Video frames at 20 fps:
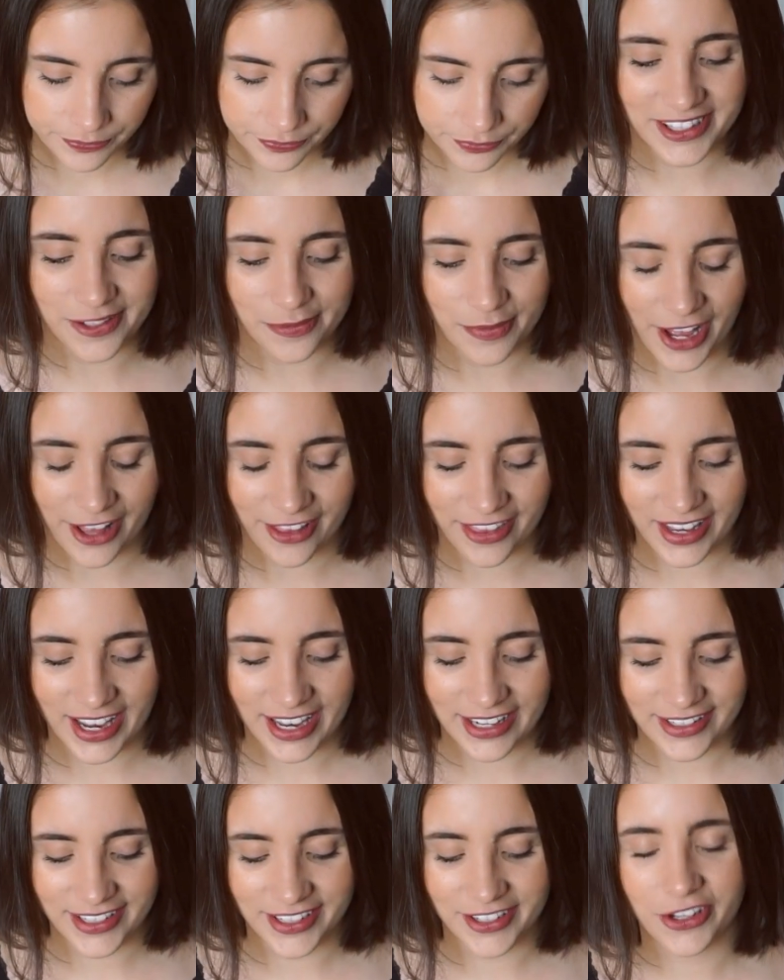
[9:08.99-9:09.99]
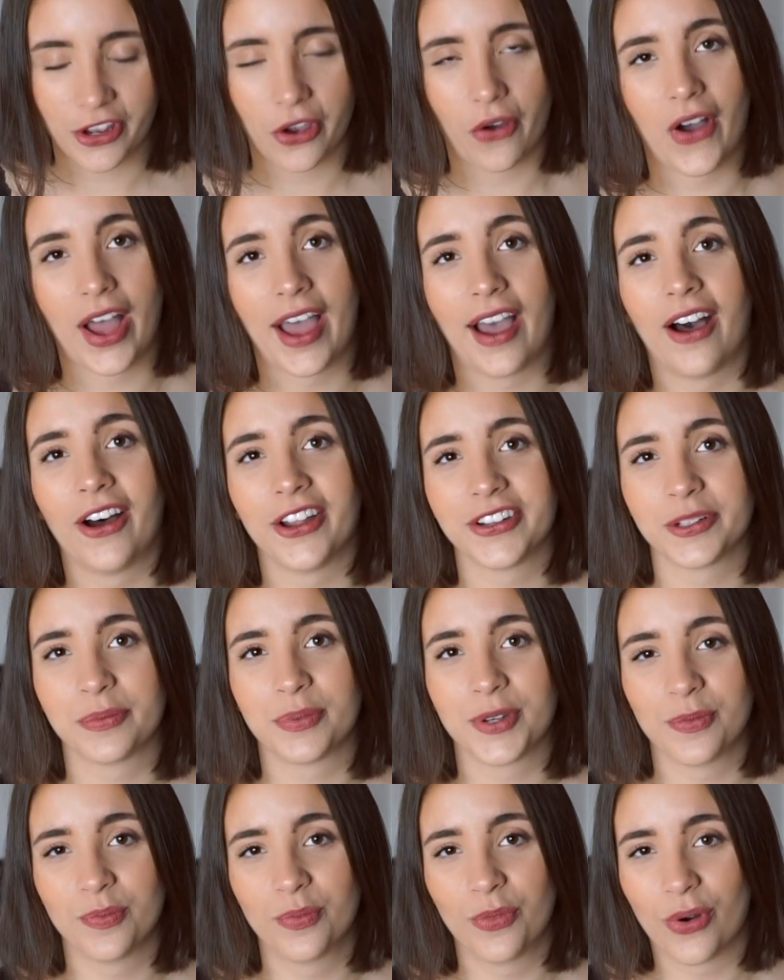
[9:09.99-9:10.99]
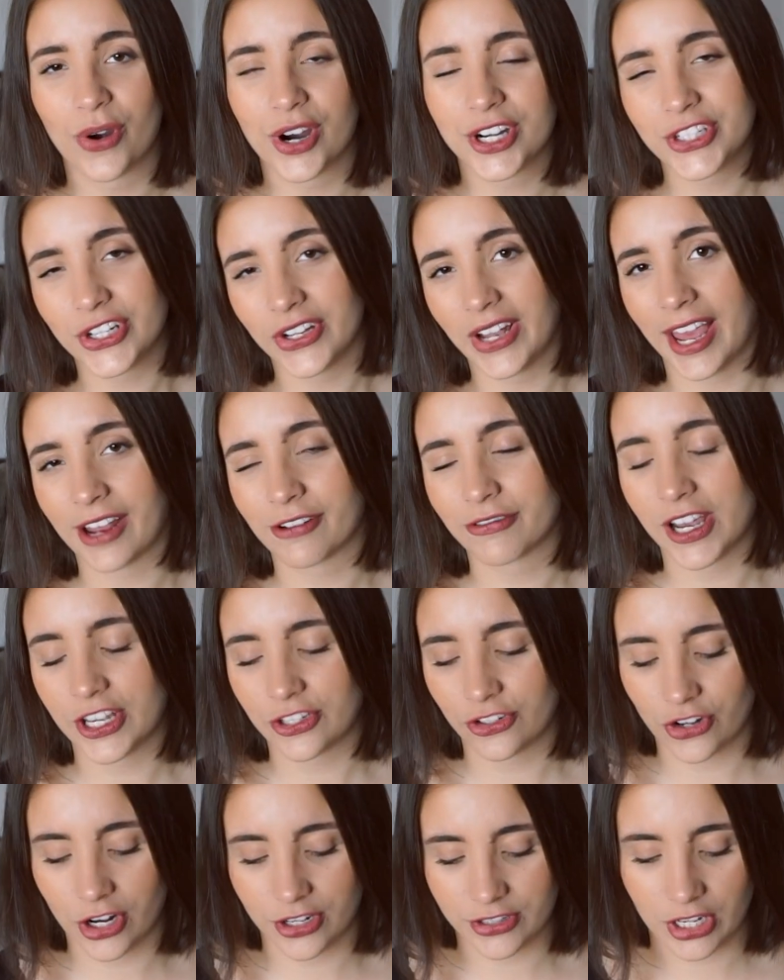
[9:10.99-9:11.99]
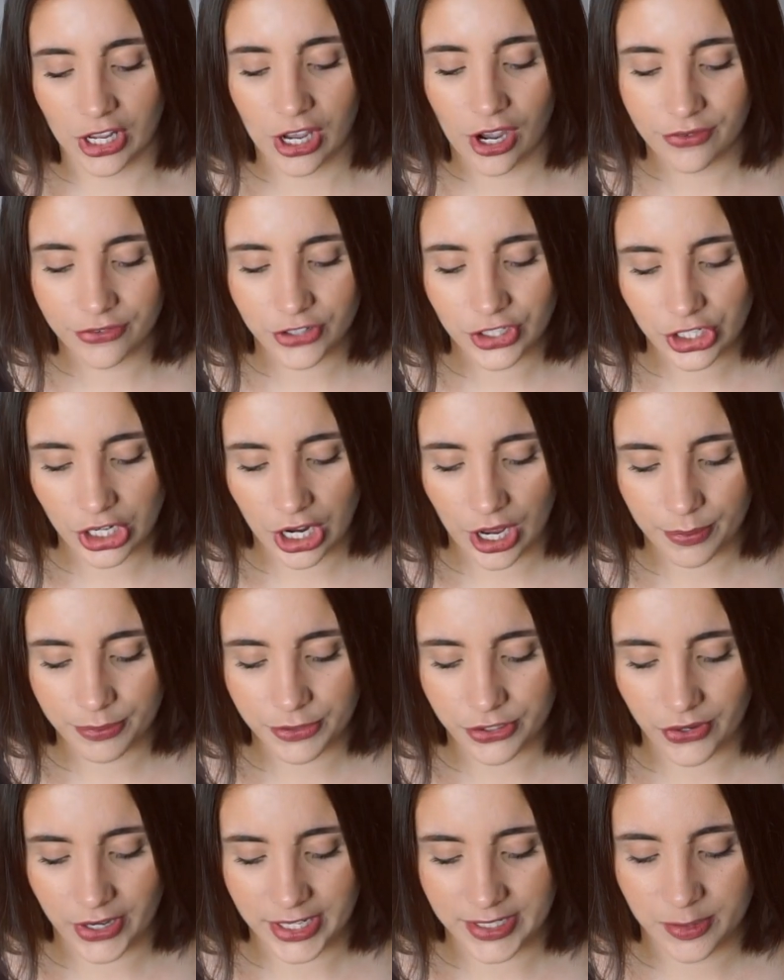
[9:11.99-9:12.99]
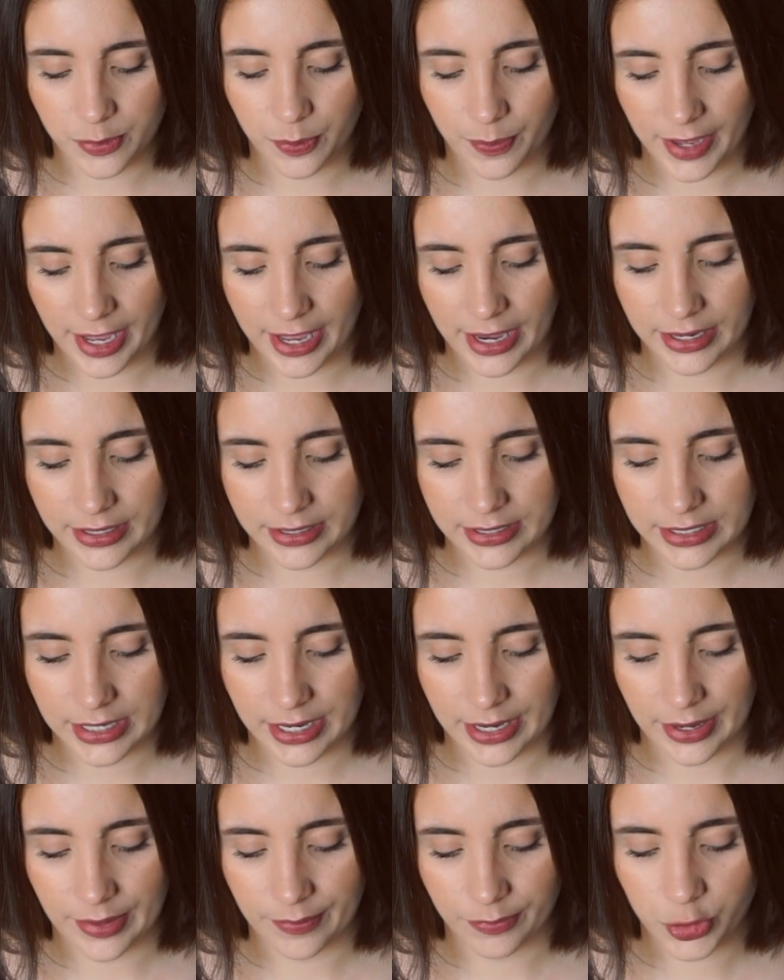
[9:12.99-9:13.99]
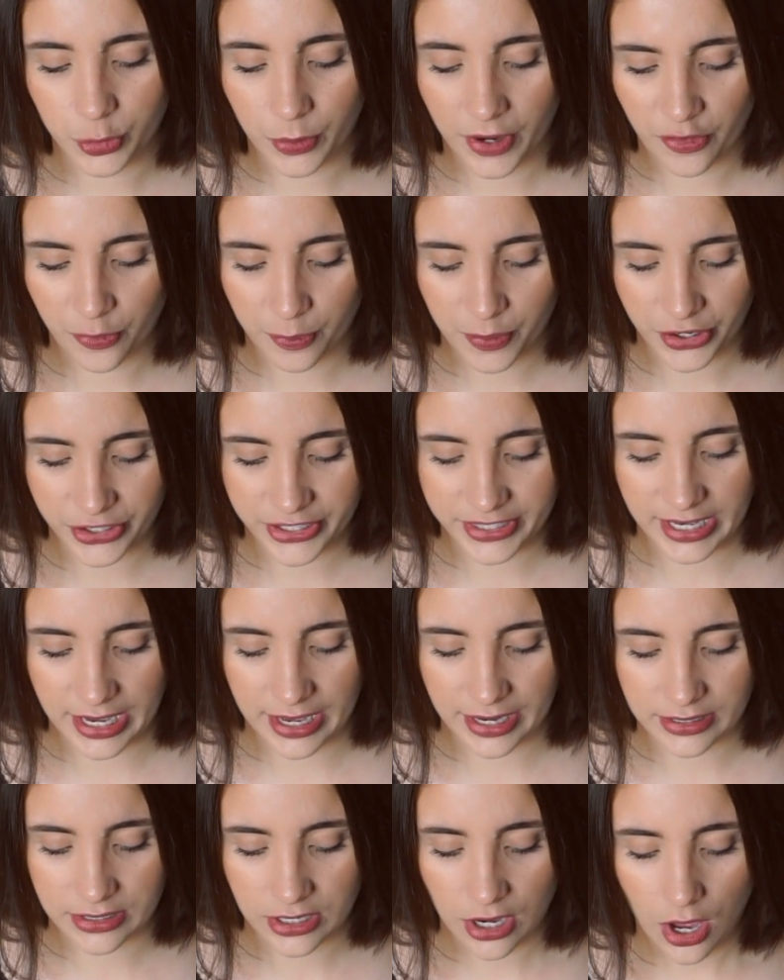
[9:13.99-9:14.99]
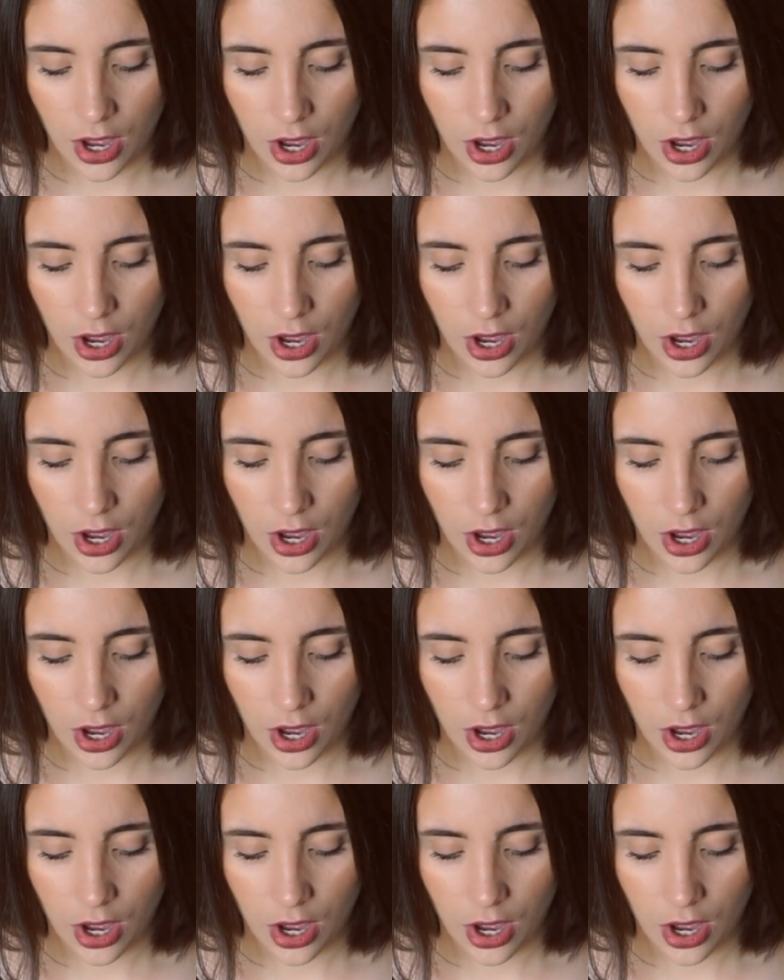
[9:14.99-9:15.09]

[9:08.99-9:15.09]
This month I did go out a bit more to like restaurants and coffee shops, so I spent 12%